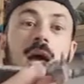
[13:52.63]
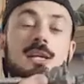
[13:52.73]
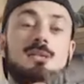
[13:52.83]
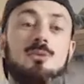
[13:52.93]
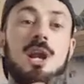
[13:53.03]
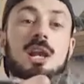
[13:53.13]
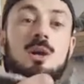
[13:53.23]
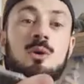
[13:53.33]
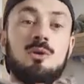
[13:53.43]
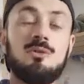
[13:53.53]
It's a really
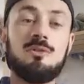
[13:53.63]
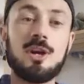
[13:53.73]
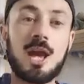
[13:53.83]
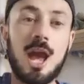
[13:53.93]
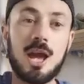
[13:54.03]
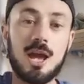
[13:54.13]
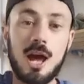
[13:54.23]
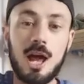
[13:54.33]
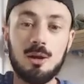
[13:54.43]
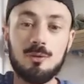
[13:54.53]
good figure.
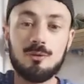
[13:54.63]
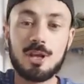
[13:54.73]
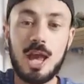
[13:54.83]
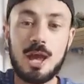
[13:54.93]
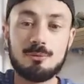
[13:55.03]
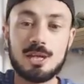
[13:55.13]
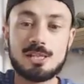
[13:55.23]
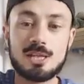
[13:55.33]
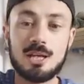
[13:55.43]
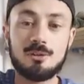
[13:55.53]
I love the
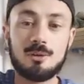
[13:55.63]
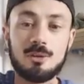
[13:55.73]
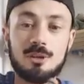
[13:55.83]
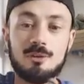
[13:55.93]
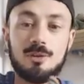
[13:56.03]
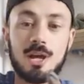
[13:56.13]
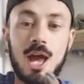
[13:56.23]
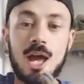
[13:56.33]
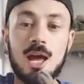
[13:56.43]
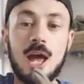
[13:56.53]
details on this
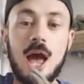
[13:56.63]
figure.